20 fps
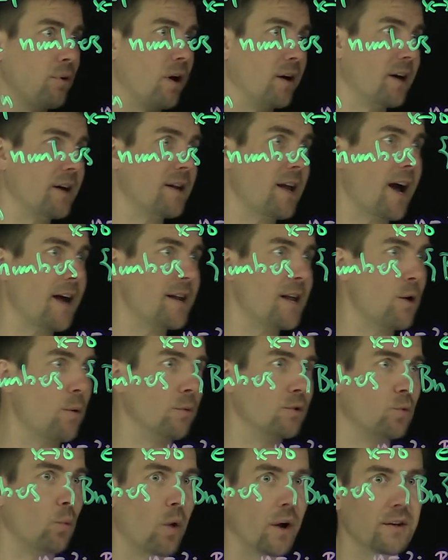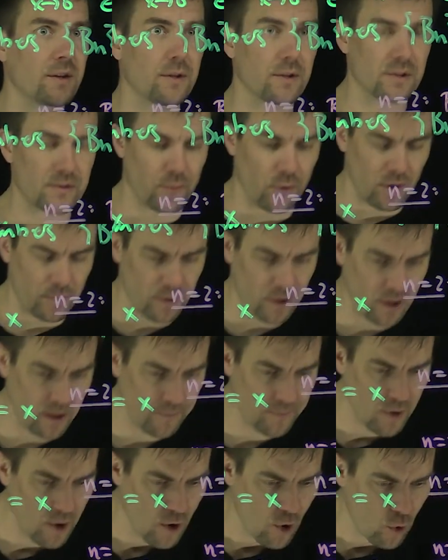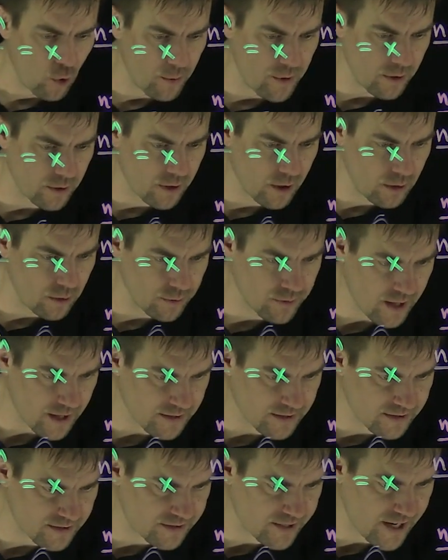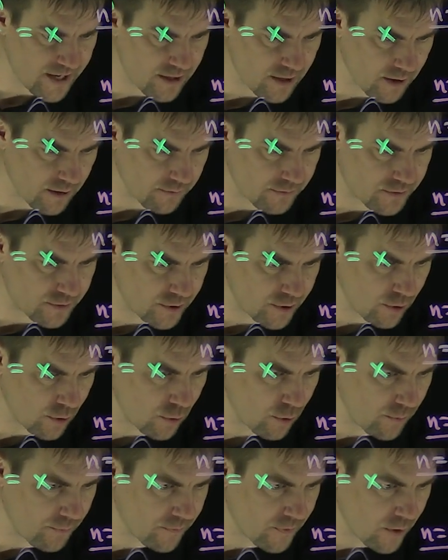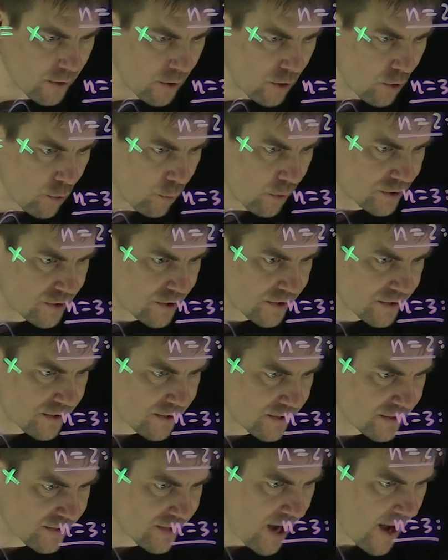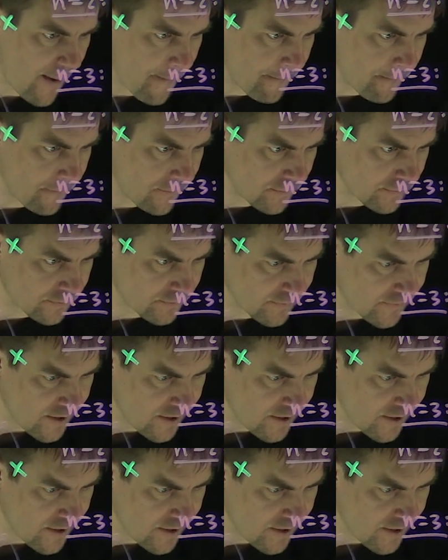I plug in n equals 1 to this formula, we'll be able to conclude that zeta of 2, which is the sum,